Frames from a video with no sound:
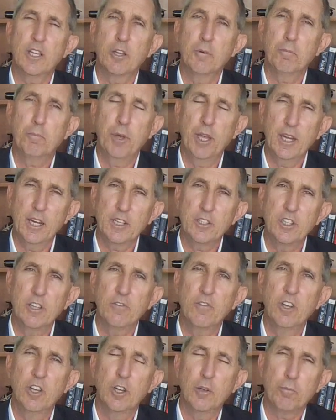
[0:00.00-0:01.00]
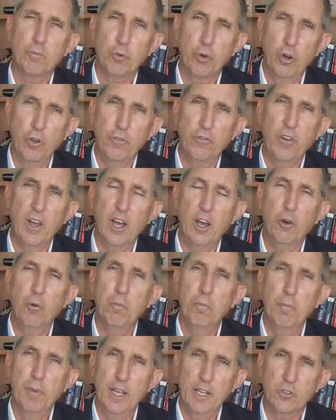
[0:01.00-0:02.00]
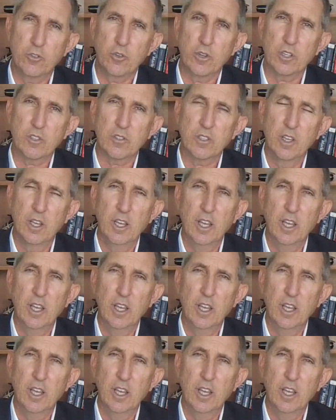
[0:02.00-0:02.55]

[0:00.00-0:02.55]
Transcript: competitive profile matrix.